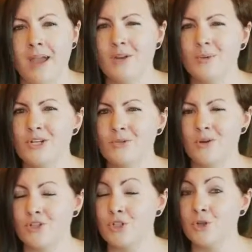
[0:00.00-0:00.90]
I don't want to
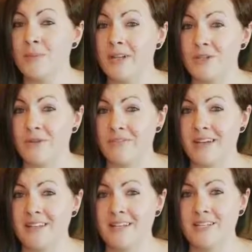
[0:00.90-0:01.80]
dwell too much on
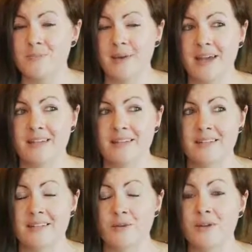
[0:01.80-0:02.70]
failures, but
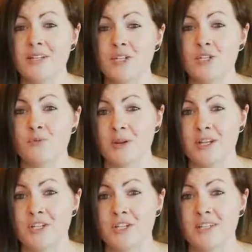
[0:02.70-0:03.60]
they really just
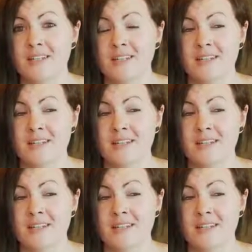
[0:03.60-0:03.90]
reached